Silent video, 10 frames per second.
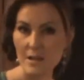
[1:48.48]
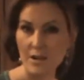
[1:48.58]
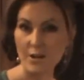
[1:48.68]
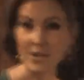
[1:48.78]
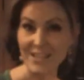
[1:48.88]

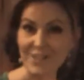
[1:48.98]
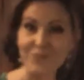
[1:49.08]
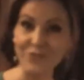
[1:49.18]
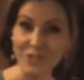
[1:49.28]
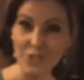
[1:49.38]
Okay, the
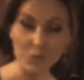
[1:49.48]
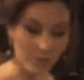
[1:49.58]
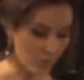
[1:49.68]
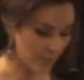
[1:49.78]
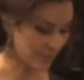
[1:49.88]
fish we're
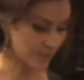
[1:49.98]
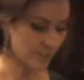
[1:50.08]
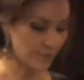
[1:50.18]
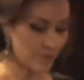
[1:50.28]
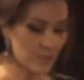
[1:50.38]
going to
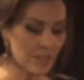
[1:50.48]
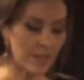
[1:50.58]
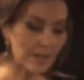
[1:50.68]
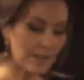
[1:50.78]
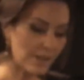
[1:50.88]
use,
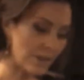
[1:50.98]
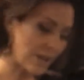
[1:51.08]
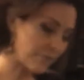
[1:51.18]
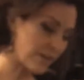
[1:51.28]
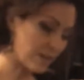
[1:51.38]
I
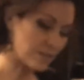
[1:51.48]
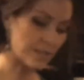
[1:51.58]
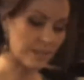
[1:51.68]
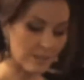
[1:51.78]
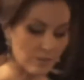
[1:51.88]
found
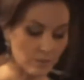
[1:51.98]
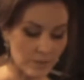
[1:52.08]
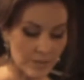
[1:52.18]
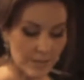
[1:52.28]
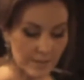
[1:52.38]
at
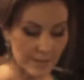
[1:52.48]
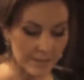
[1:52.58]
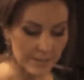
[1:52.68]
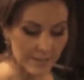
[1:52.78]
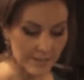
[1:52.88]
Ingalls. Now
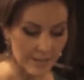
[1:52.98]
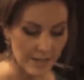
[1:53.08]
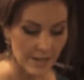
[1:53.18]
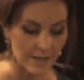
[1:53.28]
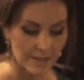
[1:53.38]
this is
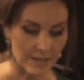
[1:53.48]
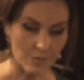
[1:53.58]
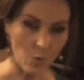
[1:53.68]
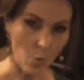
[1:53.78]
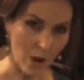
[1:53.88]

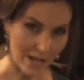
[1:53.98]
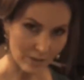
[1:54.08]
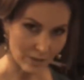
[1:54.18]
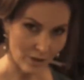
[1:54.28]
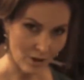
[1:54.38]
some
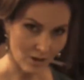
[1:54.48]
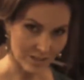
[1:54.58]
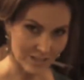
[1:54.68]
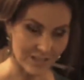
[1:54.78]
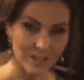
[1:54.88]
wild
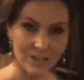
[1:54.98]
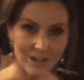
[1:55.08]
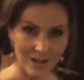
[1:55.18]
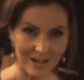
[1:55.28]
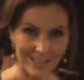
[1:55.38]
caught
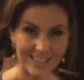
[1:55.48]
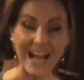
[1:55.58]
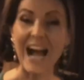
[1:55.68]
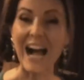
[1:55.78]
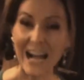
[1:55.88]
cod.
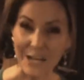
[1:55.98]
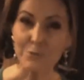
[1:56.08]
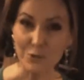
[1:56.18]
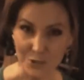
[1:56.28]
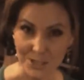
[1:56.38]
I
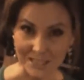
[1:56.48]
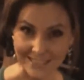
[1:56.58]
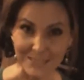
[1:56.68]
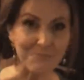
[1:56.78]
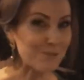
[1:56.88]

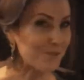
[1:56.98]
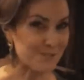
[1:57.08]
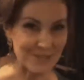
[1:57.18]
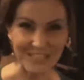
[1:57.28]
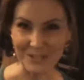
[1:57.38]
personally
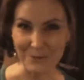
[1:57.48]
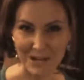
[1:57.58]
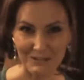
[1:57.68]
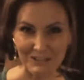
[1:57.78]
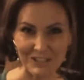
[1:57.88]
prefer to get a
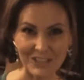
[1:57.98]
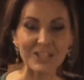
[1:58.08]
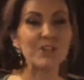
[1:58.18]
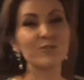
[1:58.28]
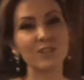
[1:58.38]
wild caught
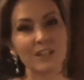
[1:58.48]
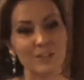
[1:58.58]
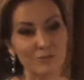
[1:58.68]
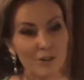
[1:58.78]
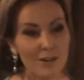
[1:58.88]
over a
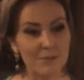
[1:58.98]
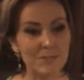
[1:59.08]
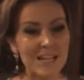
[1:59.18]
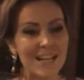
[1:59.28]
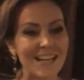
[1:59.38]
farmed,
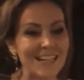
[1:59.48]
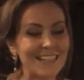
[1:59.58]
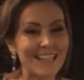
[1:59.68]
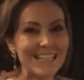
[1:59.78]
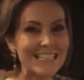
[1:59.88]
and I
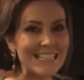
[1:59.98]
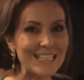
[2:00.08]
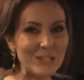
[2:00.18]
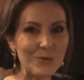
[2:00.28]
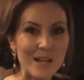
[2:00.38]
like to
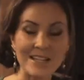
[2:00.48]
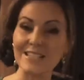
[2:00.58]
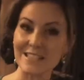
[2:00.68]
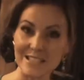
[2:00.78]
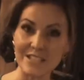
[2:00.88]
get U.S.
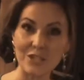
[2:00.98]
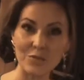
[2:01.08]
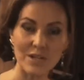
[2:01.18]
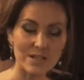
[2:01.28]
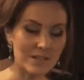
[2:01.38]
This is a
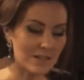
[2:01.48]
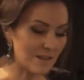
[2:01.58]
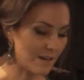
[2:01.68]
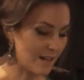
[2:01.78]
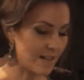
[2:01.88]
U.S.
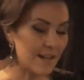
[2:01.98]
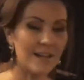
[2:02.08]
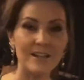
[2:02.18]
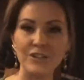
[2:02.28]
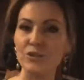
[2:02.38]
cod.
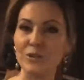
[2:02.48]
You'll